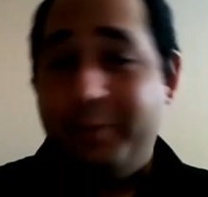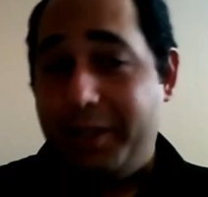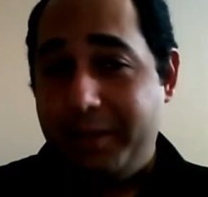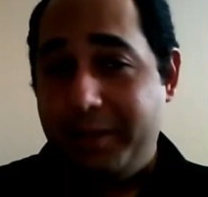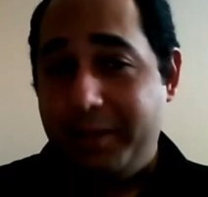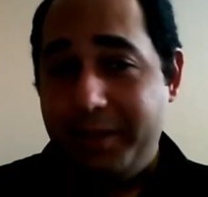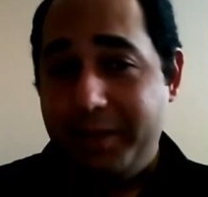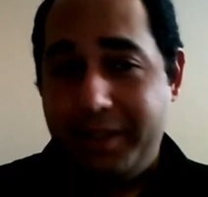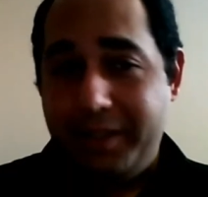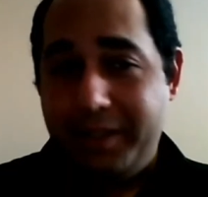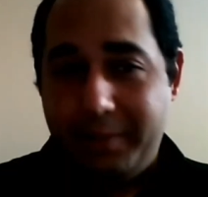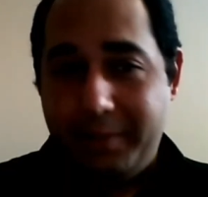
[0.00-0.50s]
name
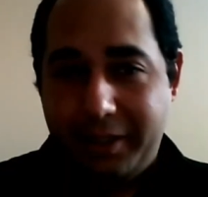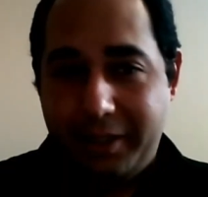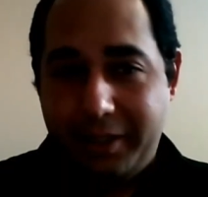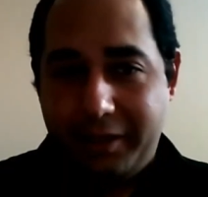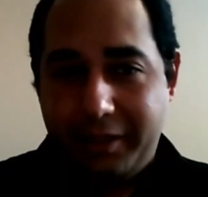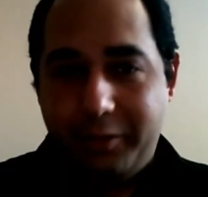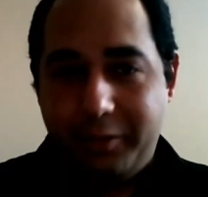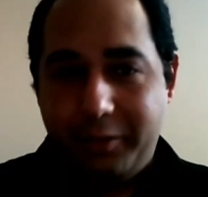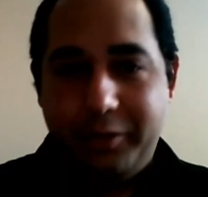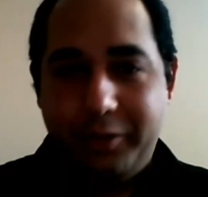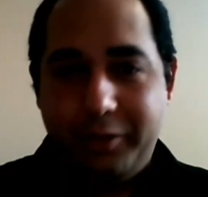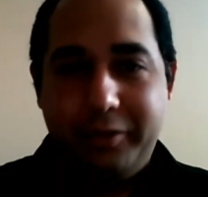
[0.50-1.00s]
is Emad
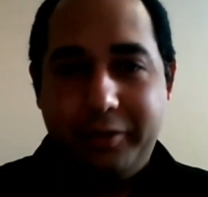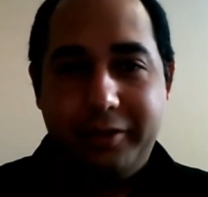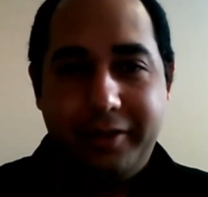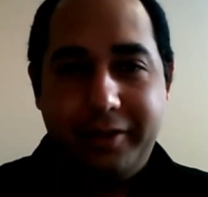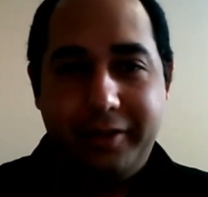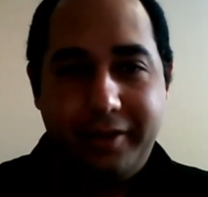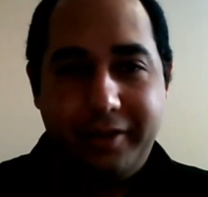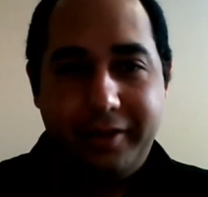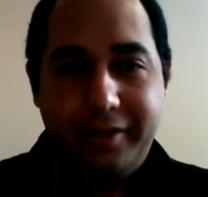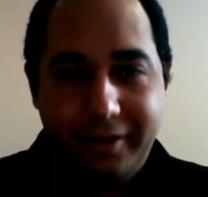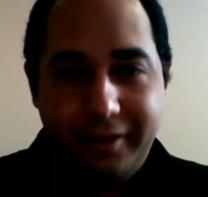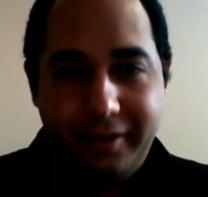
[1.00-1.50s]

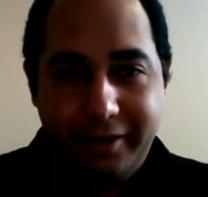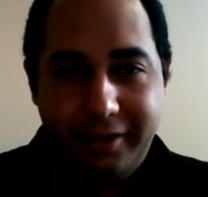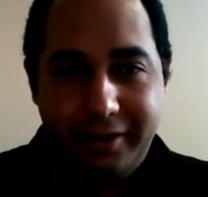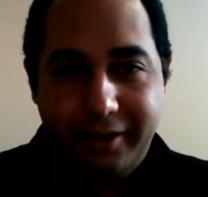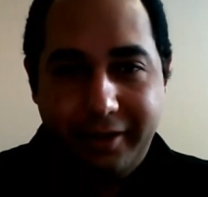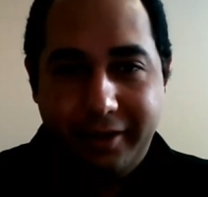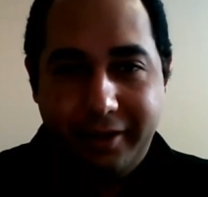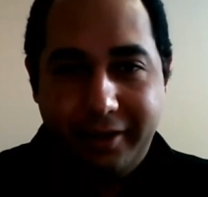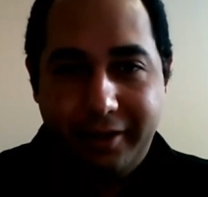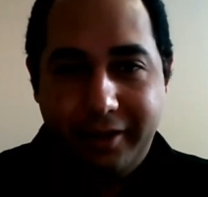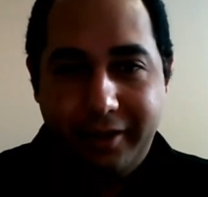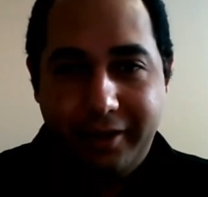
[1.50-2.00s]
Tawadrous,
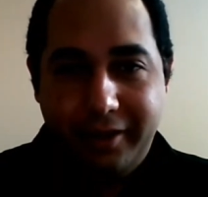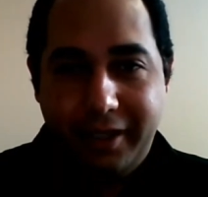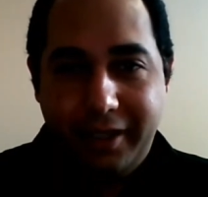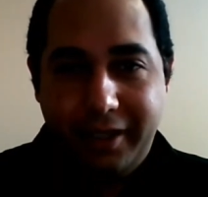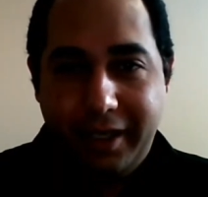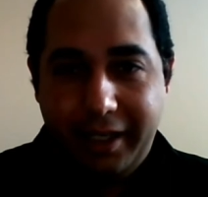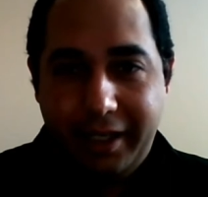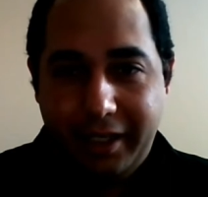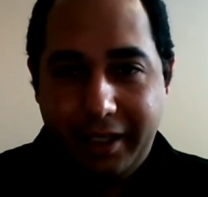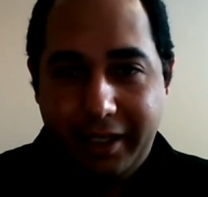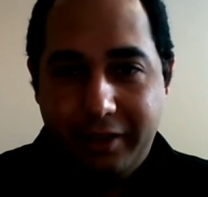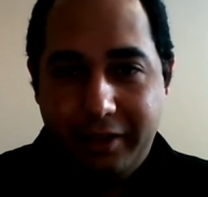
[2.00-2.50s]
an
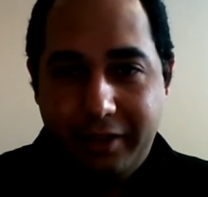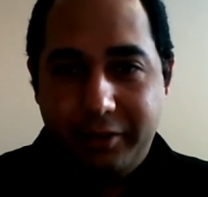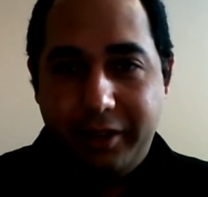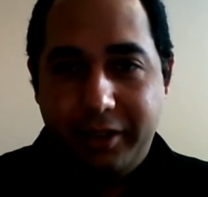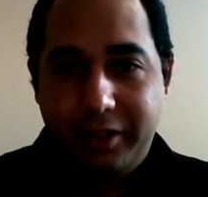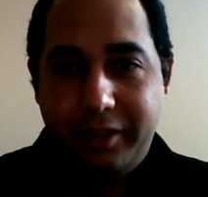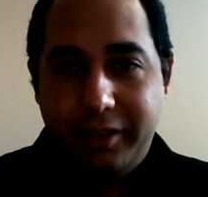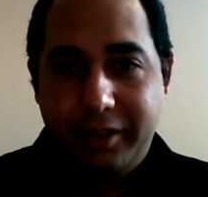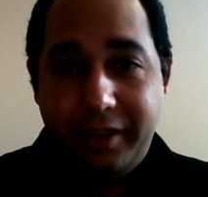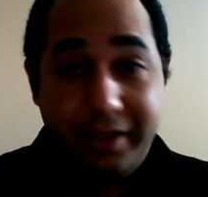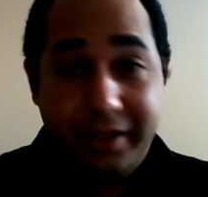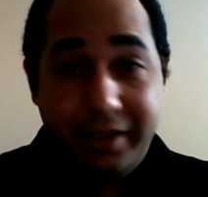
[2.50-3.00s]

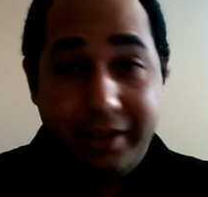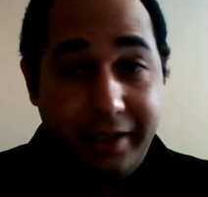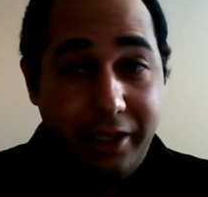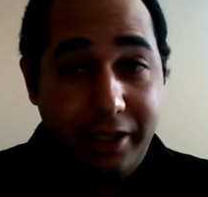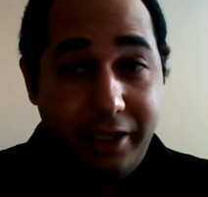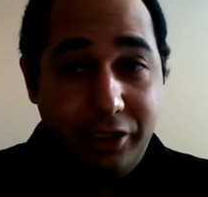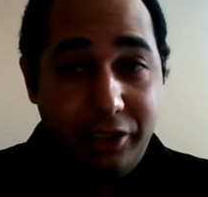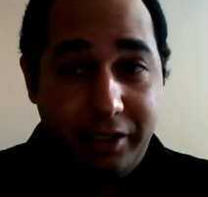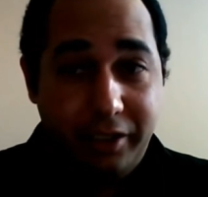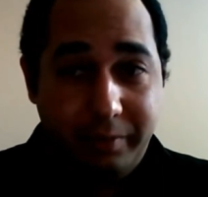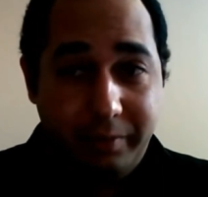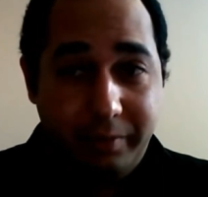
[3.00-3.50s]
accounting,
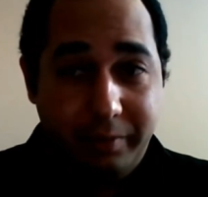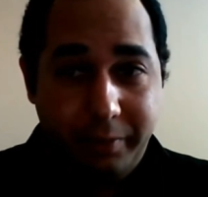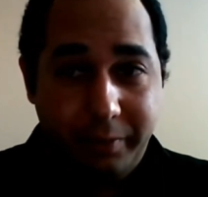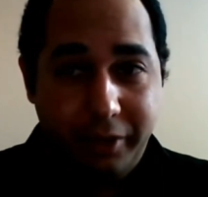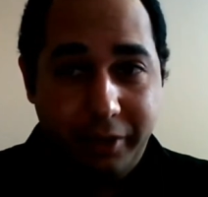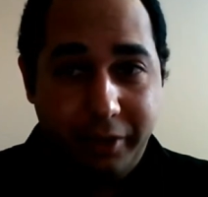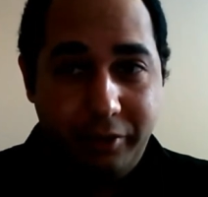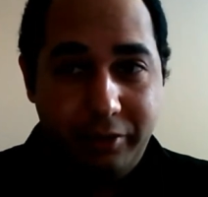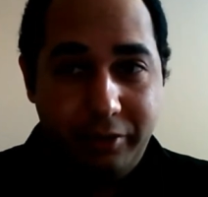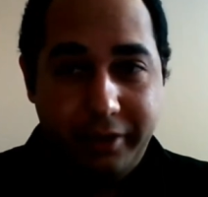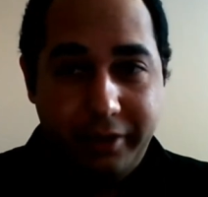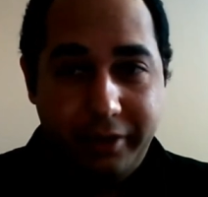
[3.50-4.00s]
taxation, and
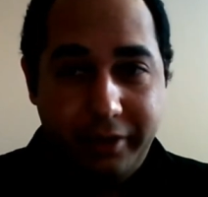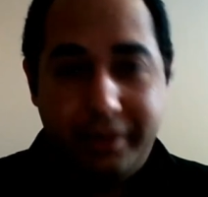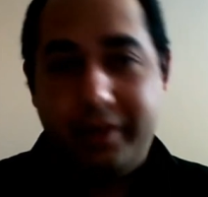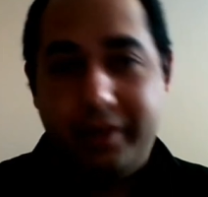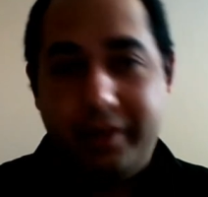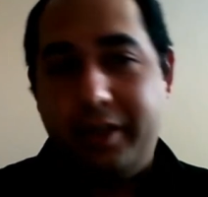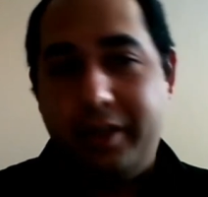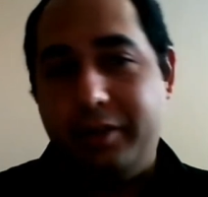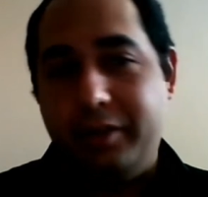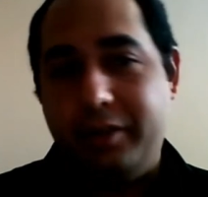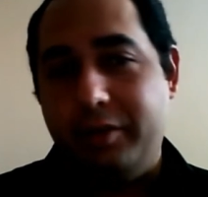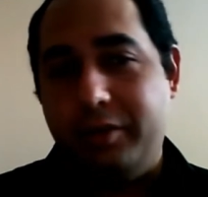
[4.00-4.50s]
payroll
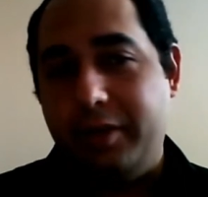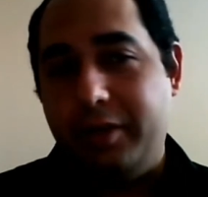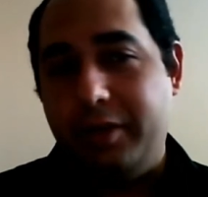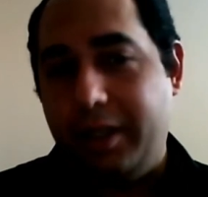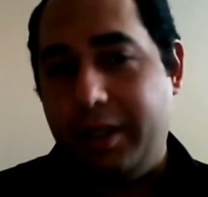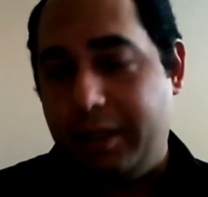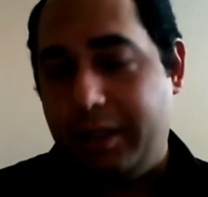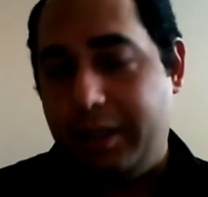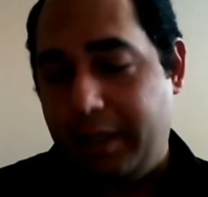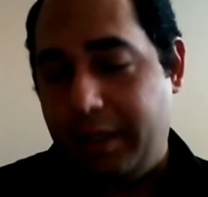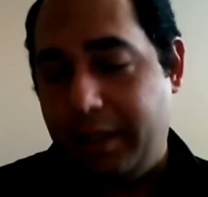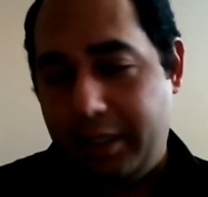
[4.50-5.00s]
instructor
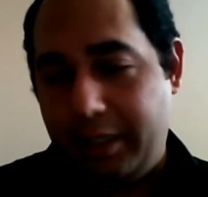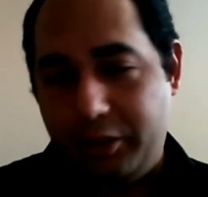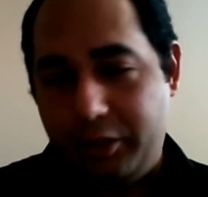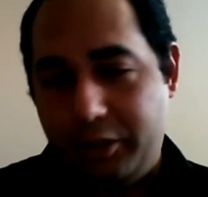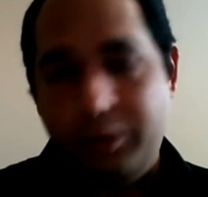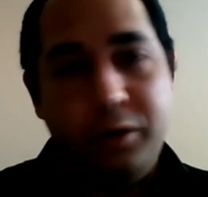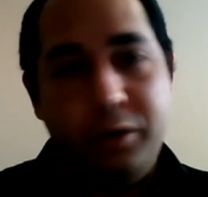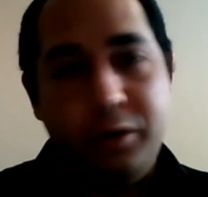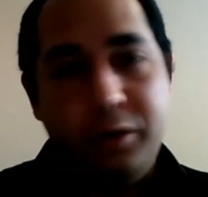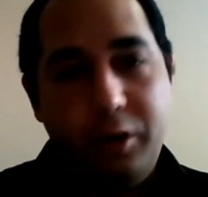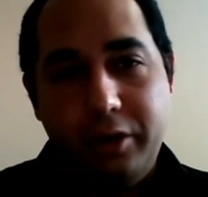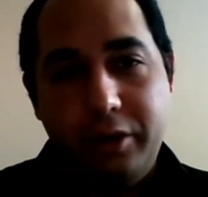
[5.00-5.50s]
at Ashton
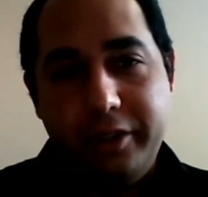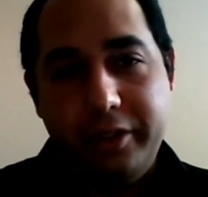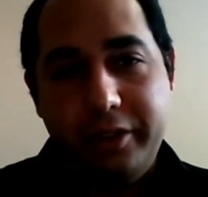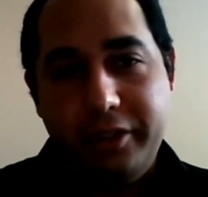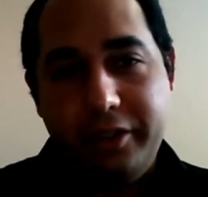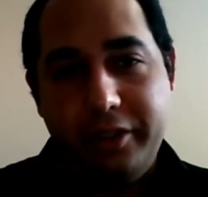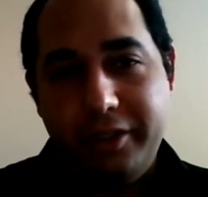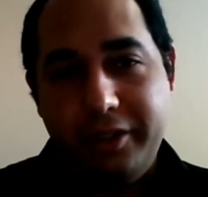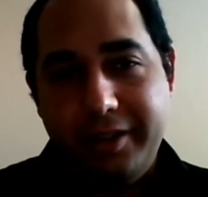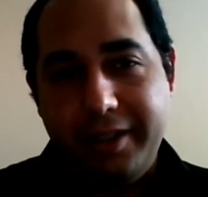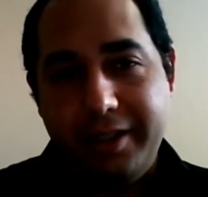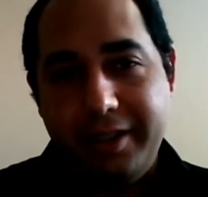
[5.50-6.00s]

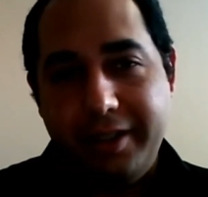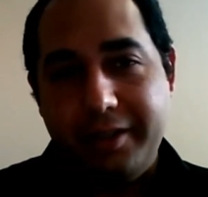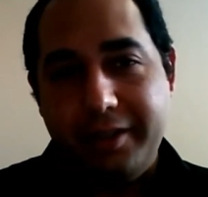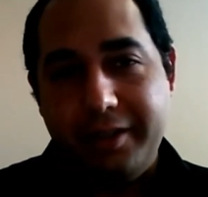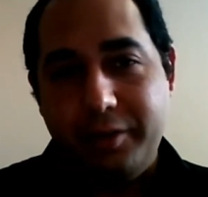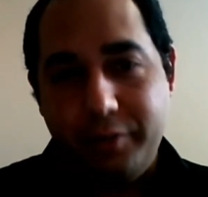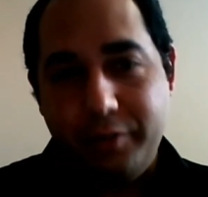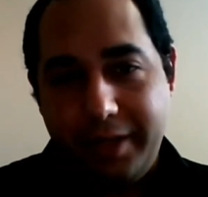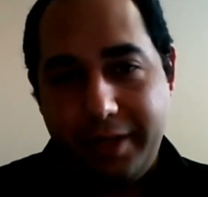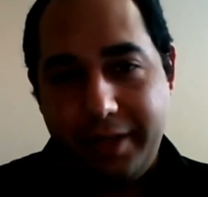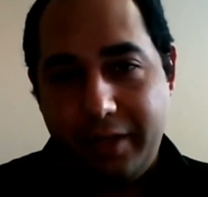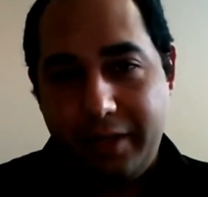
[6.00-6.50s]
College since
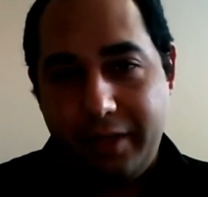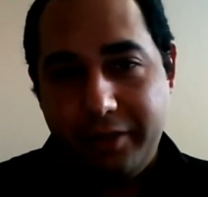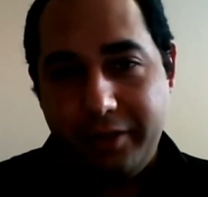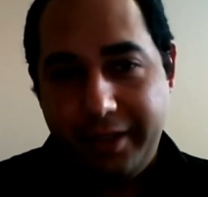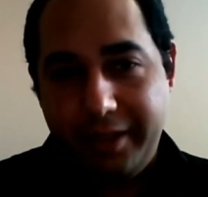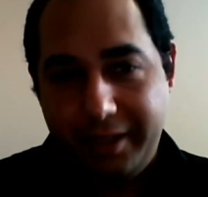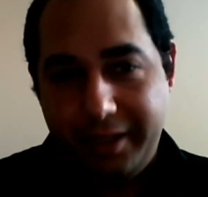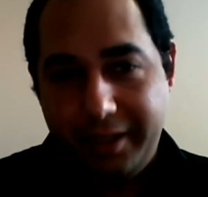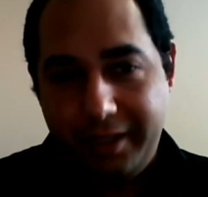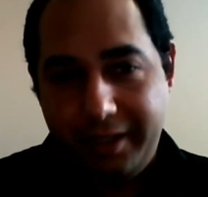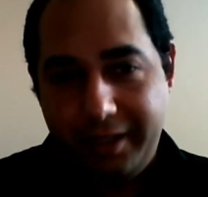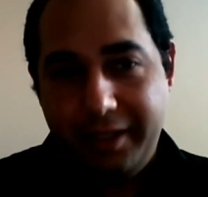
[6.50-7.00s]

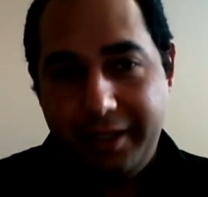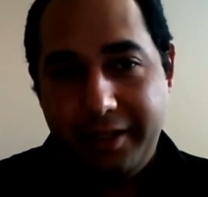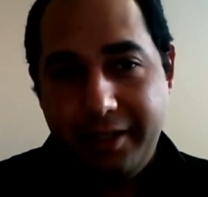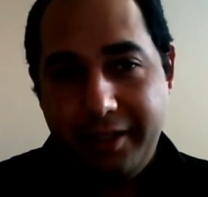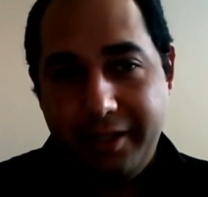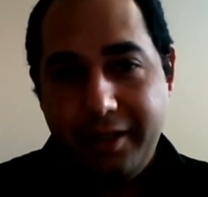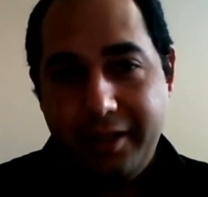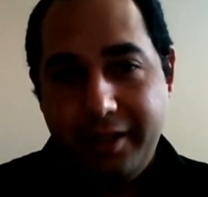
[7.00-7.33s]
2018.